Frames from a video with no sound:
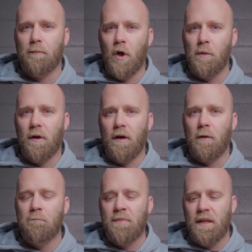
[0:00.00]

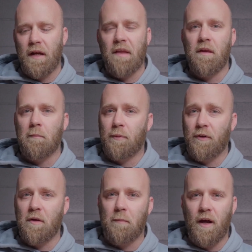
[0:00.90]
mobile, and then
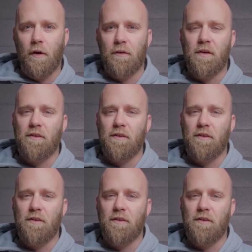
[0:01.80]
print them out on this